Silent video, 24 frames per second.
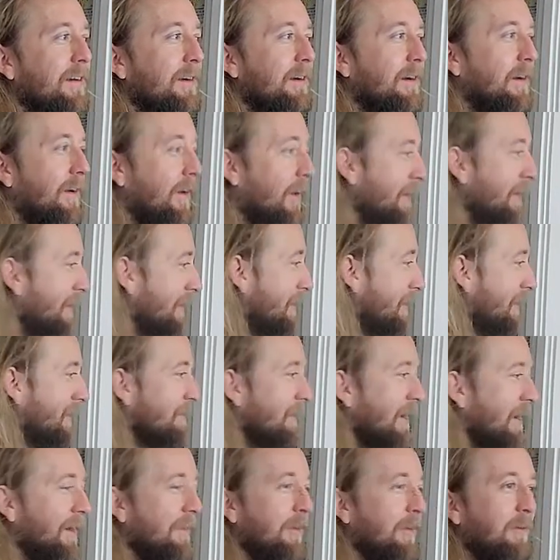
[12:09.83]
all the things
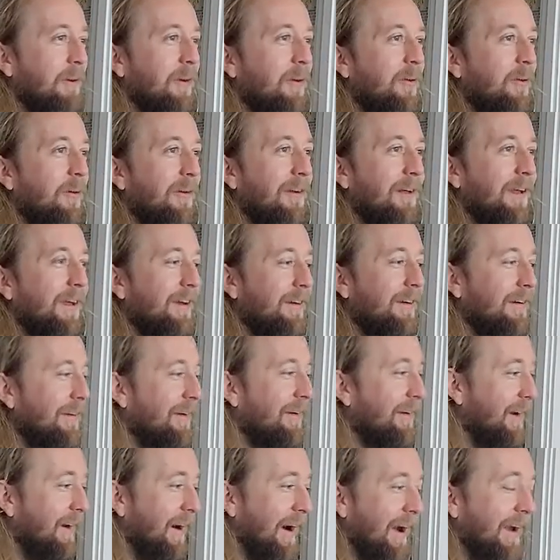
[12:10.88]
like on the recording,
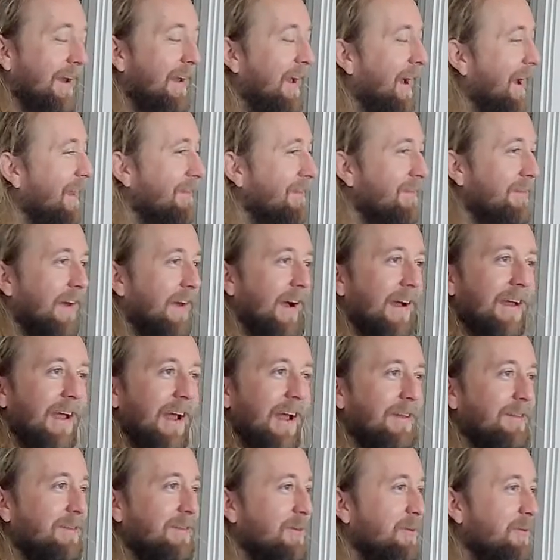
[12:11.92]
I
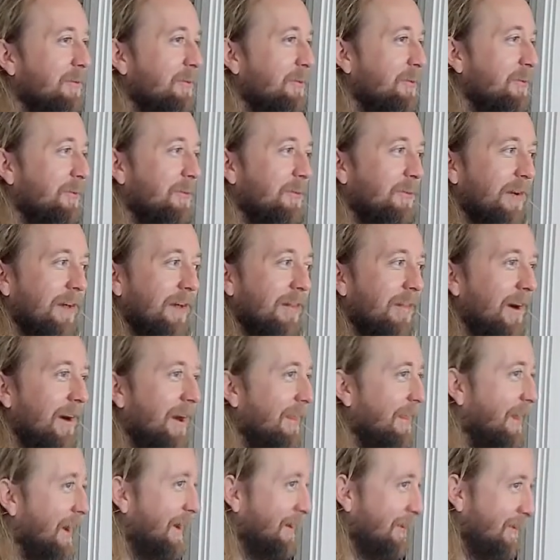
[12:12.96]
can't do a lot
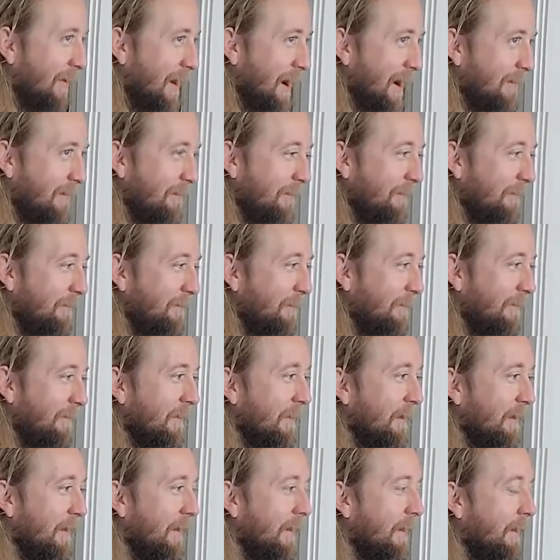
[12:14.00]
of that crap.
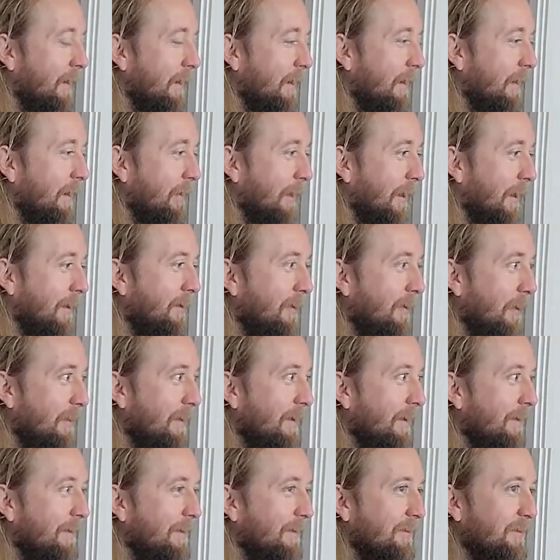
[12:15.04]
And you don't
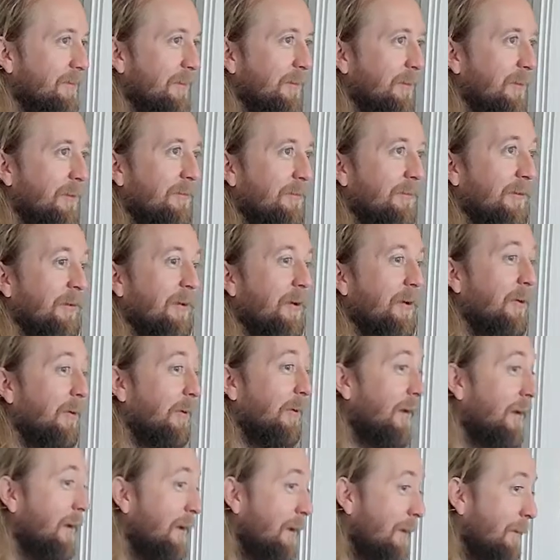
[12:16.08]
need to do it note for
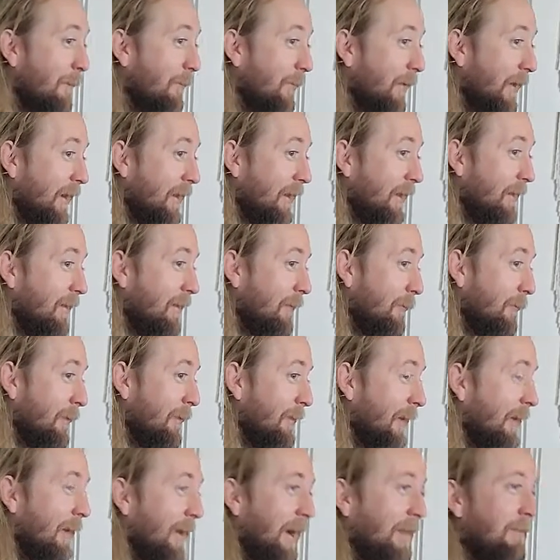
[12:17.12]
note. But
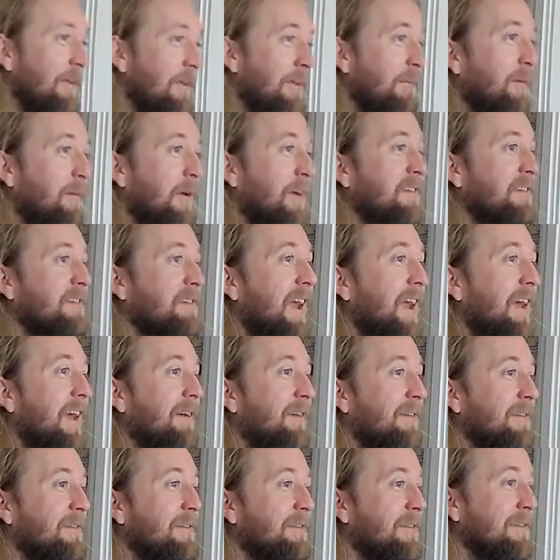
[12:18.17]
without having to play
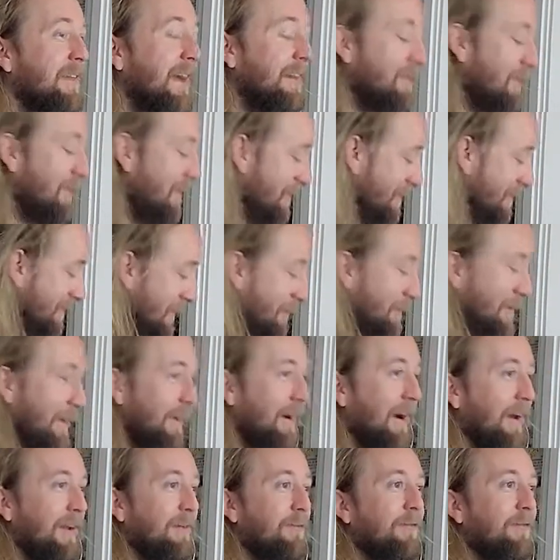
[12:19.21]
scales, that's already something
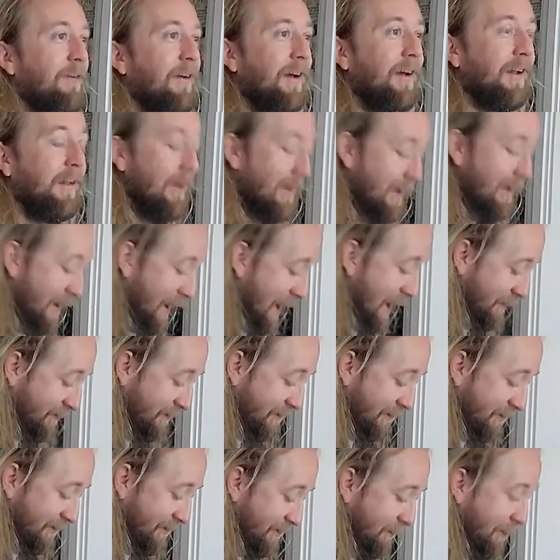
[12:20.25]
kind of fun.
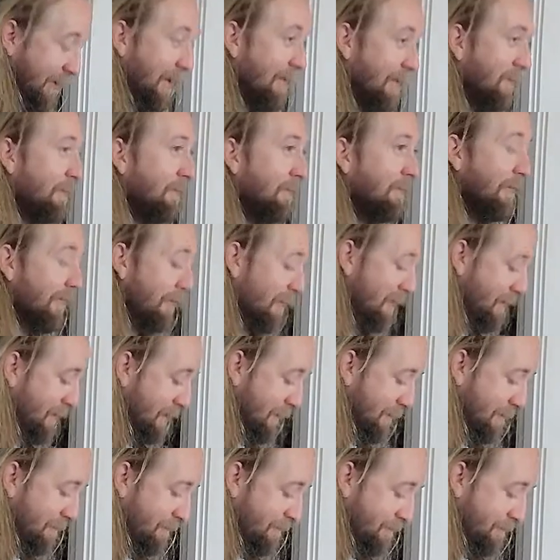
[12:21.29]
Actually, this is what I do for now